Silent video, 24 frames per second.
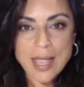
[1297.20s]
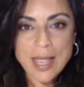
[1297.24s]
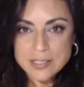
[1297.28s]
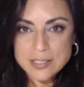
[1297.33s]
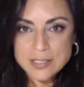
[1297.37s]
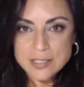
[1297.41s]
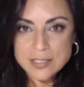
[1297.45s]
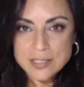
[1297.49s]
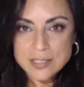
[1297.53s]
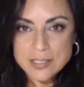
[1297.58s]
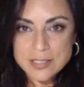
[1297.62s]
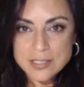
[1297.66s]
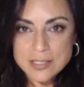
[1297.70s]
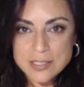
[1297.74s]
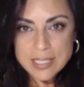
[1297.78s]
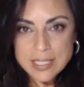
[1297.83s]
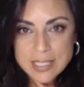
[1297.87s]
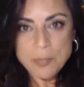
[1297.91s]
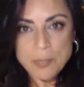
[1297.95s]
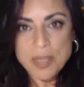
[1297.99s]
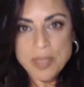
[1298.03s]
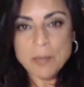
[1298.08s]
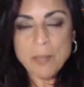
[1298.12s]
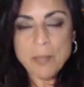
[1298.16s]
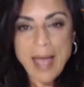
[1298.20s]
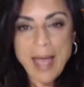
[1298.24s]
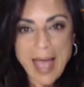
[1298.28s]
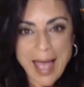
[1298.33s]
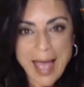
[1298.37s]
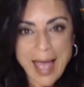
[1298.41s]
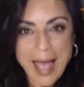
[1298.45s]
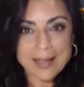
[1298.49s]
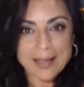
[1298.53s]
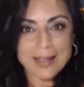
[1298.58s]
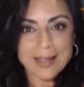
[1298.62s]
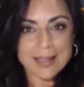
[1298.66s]
and stepping
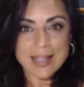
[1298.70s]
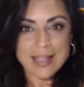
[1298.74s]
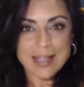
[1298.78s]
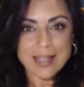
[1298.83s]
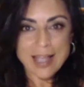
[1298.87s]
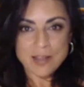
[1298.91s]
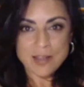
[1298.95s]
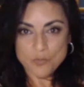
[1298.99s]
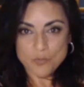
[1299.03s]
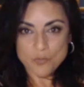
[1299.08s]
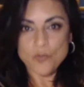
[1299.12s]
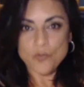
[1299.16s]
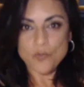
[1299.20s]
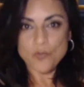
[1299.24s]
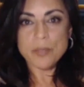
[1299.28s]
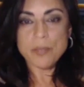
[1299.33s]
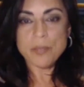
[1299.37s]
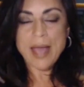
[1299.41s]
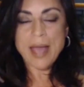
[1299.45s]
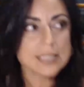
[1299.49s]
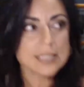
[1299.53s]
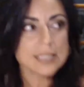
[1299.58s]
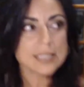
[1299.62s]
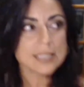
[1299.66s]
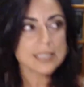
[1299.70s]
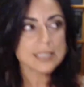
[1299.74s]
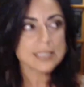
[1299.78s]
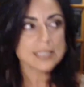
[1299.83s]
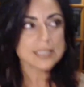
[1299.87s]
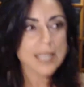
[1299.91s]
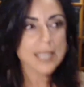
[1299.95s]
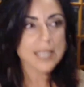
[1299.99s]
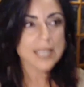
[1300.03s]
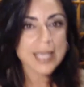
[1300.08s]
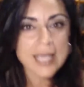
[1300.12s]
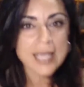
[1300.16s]
back and moving back
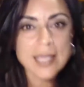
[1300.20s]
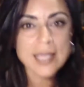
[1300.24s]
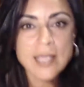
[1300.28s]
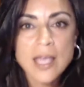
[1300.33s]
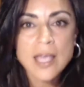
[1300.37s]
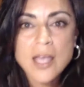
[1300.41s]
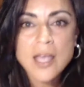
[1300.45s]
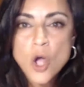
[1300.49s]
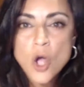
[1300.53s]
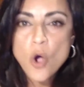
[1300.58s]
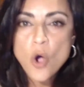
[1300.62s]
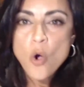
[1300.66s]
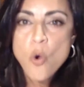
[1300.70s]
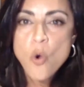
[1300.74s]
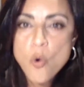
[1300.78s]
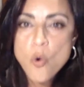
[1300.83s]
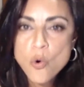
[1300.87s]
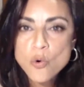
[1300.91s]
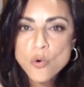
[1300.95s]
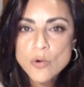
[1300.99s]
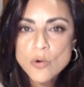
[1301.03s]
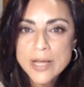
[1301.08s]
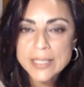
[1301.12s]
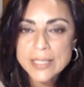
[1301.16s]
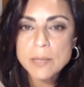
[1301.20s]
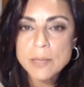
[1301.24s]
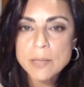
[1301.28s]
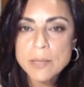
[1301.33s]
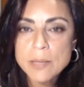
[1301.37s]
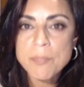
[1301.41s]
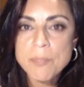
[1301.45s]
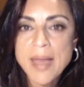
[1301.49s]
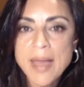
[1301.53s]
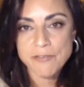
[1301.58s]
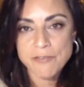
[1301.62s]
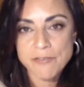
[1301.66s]
and saying, who
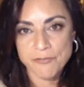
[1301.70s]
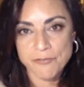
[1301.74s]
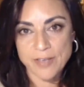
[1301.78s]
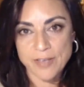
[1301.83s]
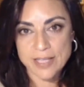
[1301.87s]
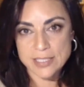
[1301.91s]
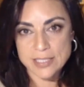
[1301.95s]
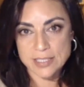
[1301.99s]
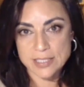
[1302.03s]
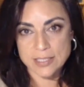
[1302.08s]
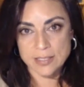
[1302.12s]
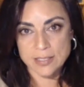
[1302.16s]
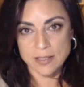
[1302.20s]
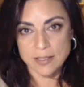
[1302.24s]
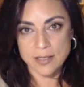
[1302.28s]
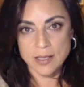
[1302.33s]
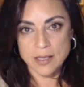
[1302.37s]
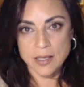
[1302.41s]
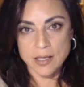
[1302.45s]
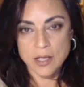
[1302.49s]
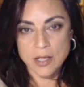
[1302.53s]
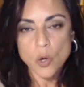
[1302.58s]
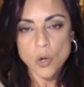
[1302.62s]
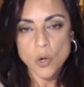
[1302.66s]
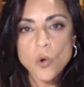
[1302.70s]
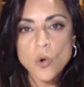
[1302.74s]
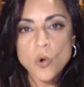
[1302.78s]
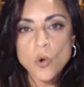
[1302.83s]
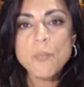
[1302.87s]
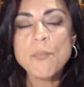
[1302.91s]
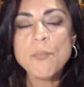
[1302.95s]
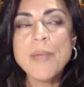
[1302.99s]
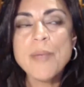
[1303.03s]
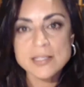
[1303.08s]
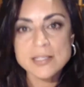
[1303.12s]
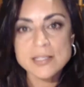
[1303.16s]
really benefits?
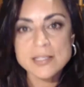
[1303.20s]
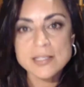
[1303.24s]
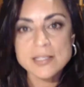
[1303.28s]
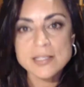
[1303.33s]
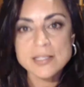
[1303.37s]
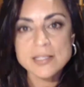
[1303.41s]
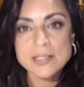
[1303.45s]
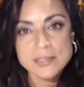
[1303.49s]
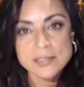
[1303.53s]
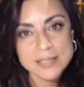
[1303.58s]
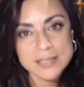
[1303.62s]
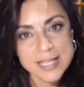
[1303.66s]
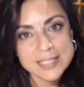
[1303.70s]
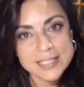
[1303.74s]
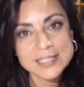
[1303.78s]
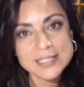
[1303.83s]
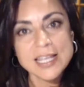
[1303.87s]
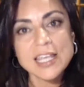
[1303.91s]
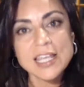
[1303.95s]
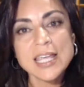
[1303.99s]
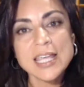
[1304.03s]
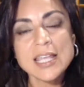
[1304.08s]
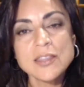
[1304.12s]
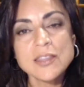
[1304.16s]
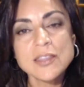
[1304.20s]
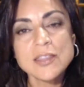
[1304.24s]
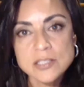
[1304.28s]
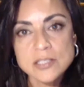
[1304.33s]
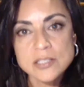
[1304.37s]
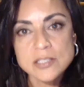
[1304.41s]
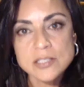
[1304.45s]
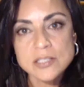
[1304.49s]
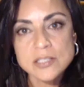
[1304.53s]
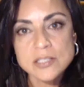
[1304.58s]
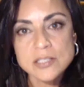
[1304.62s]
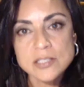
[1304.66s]
Who benefits, let's say, in
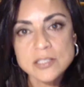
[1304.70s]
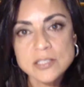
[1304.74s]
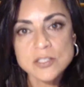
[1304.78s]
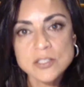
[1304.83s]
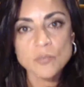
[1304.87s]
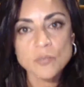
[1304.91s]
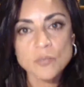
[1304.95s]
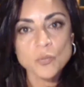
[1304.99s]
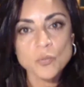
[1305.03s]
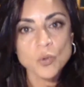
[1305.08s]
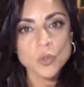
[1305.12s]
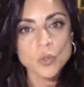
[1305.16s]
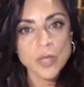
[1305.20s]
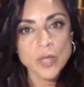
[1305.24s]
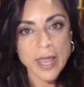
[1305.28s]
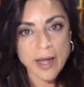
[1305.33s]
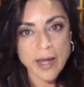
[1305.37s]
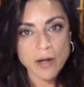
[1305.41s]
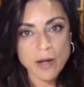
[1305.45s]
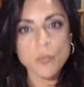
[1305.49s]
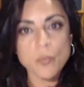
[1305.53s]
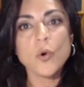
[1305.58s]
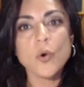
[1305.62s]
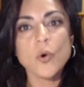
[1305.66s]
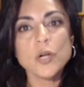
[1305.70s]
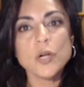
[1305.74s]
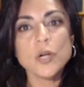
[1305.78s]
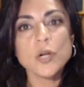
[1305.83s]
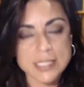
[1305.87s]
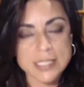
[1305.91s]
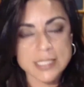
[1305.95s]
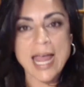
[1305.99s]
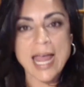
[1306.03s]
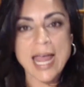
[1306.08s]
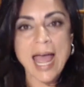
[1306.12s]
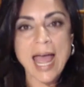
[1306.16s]
this Istanbul
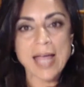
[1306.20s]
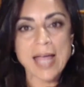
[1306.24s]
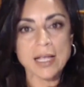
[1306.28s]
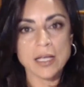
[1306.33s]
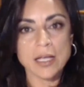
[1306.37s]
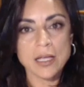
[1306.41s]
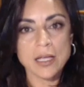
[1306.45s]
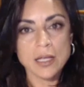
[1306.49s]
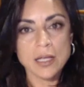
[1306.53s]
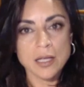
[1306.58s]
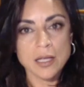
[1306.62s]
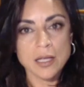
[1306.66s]
airport attack?